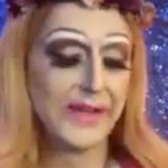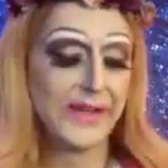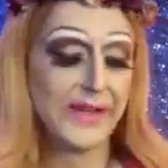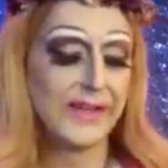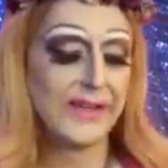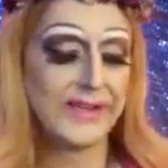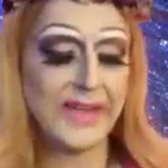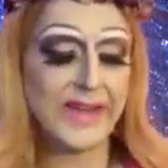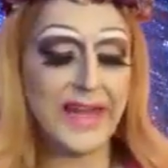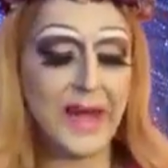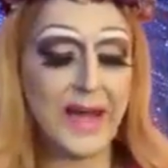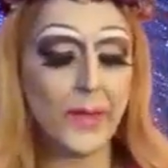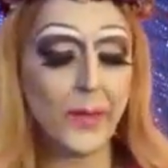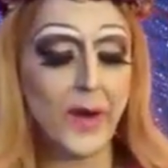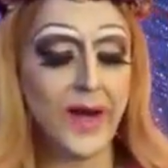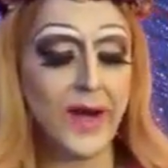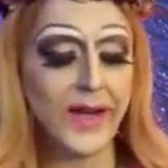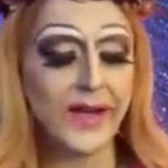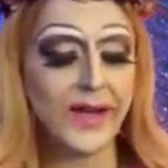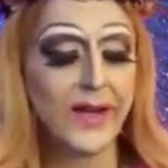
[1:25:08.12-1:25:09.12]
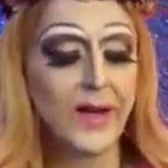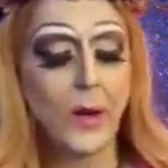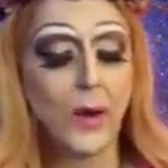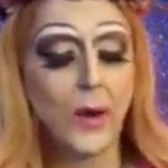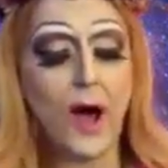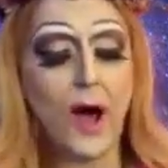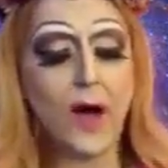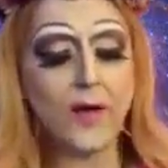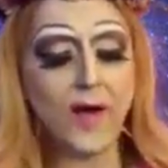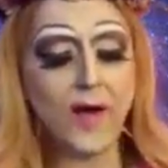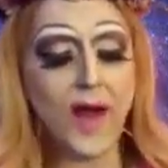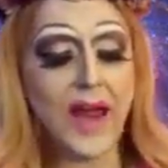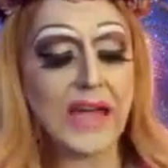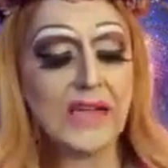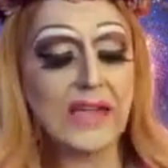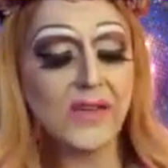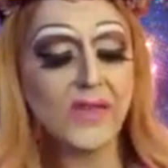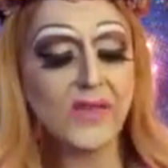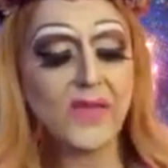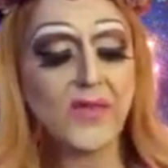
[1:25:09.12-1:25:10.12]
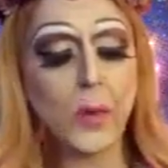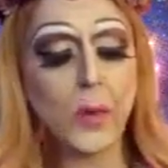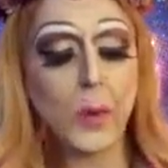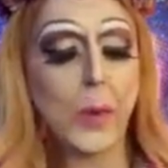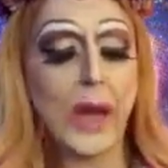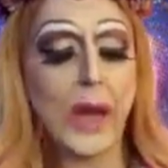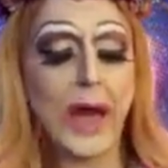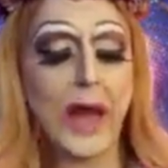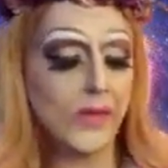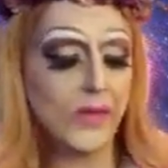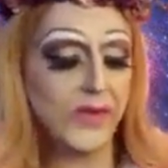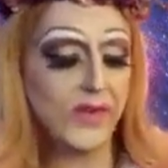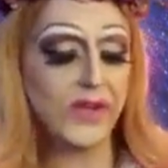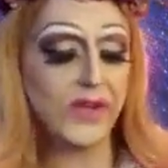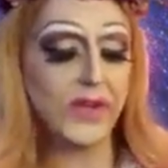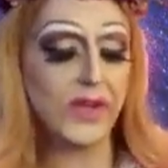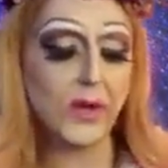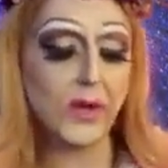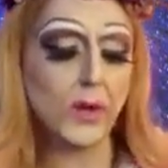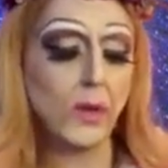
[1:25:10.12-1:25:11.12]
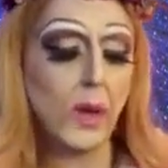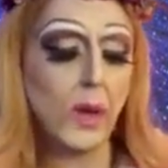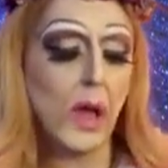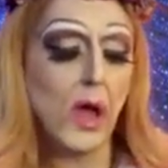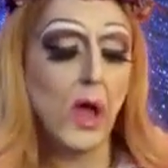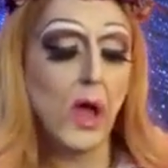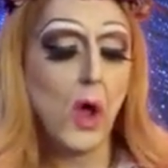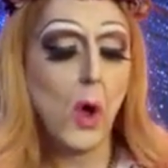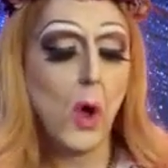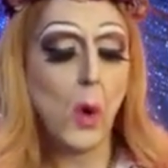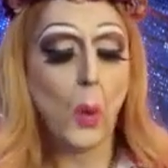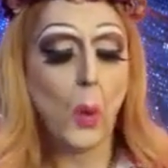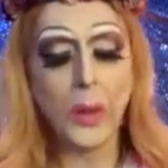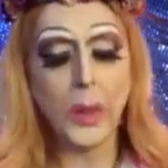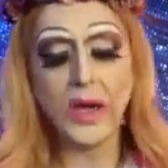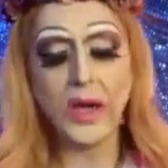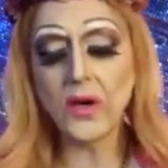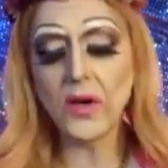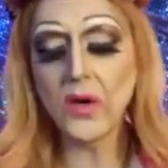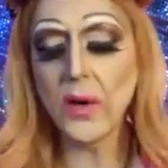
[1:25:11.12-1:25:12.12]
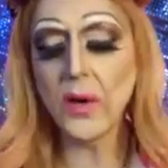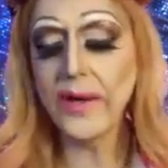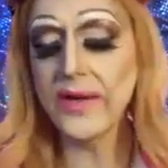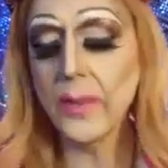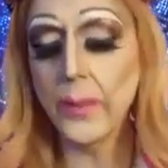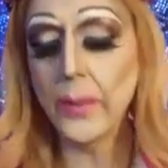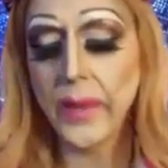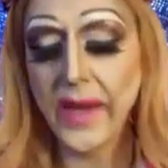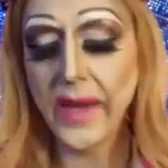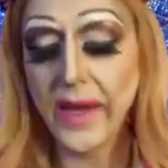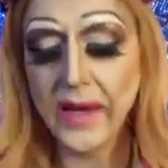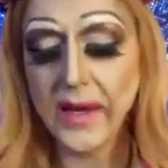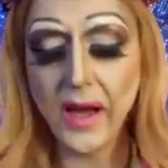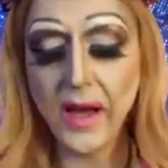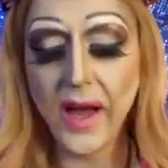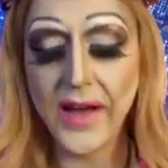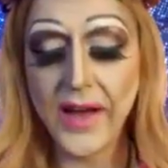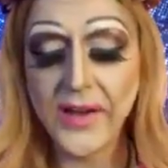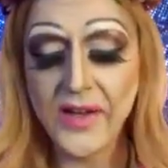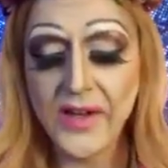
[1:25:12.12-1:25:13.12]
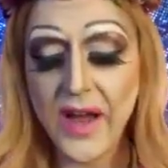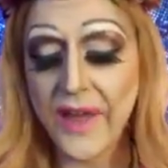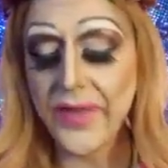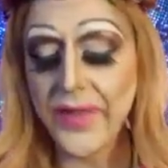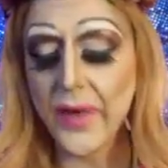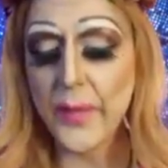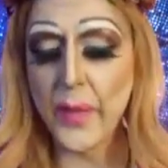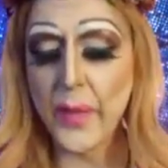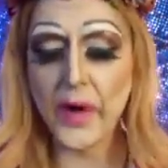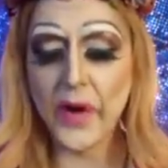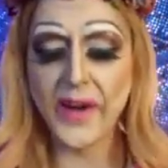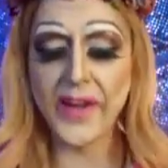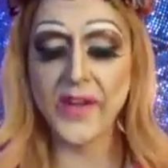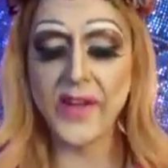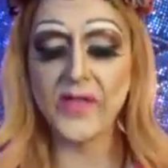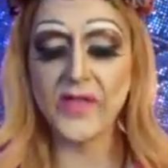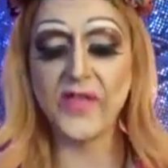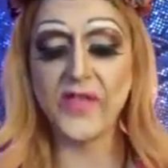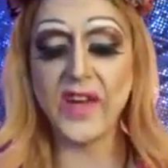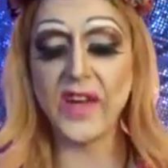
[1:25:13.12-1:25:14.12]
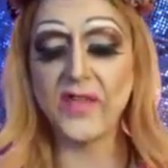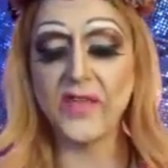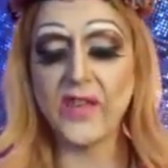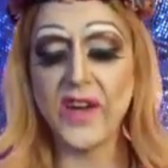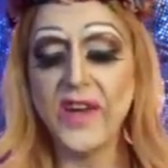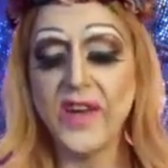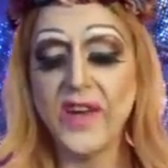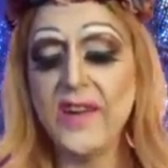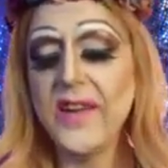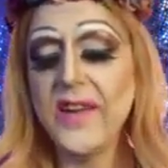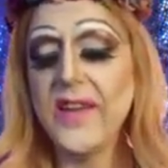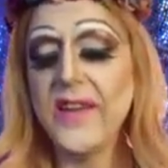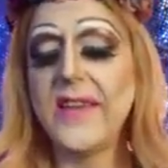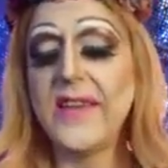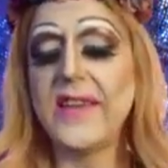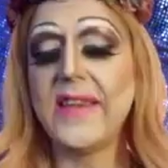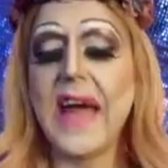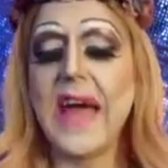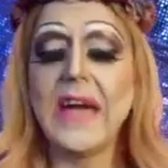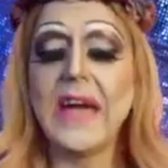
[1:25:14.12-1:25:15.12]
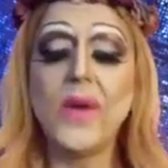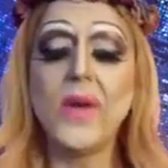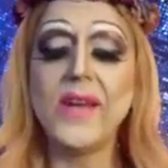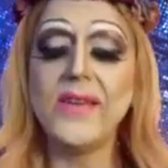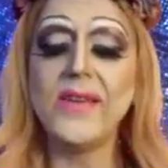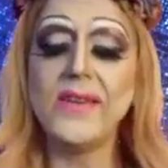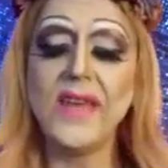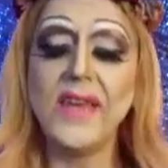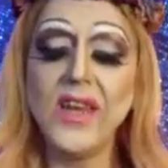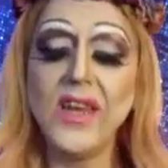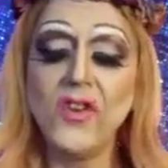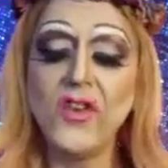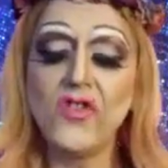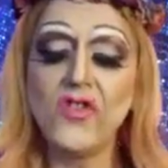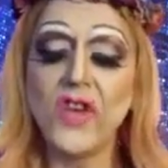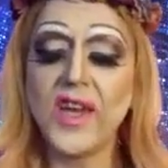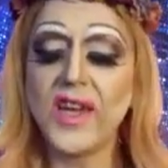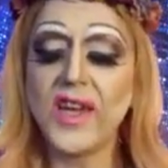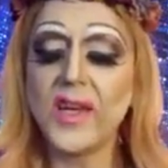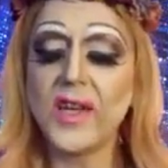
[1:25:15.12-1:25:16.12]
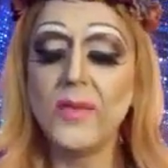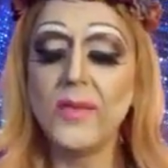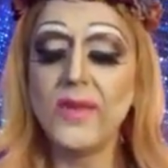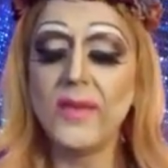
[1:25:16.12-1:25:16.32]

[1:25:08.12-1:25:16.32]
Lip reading: Damn right. Okay, for round two, we are going to pick another Portland favorite, Syra St. James.